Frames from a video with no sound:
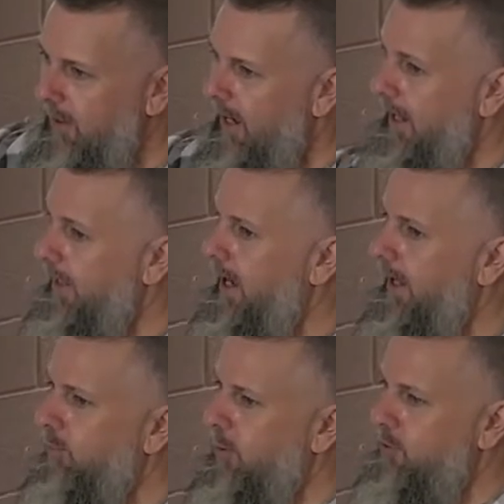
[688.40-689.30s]
And
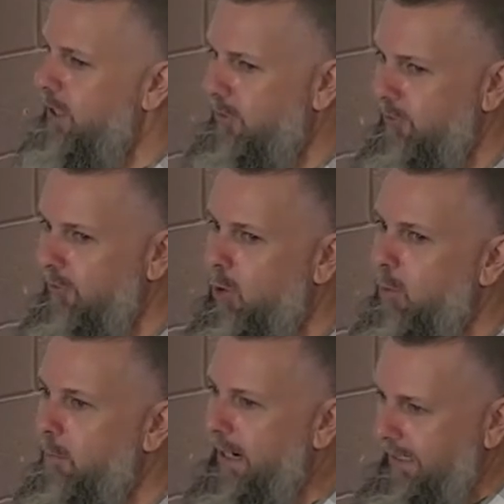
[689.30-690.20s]
that's what changes the whole
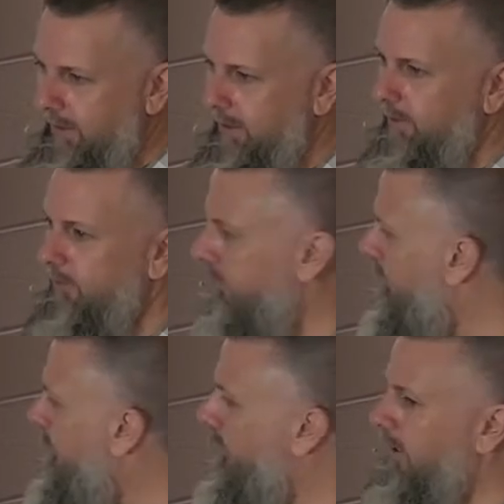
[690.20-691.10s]
binding
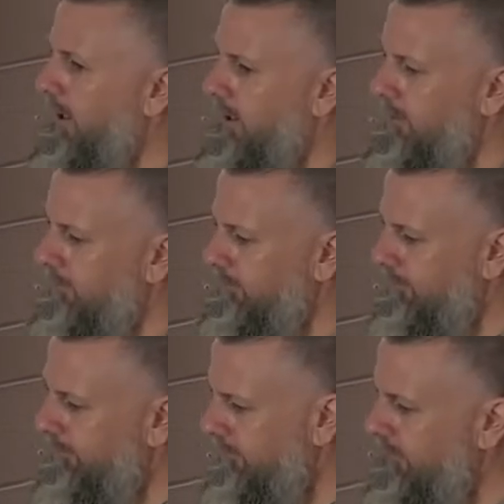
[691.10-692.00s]

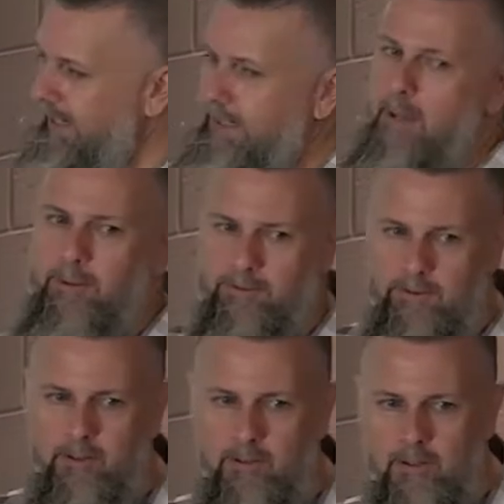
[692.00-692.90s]
dynamic
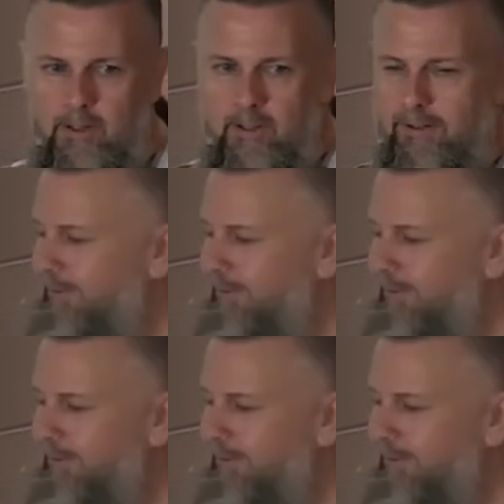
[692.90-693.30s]
there. That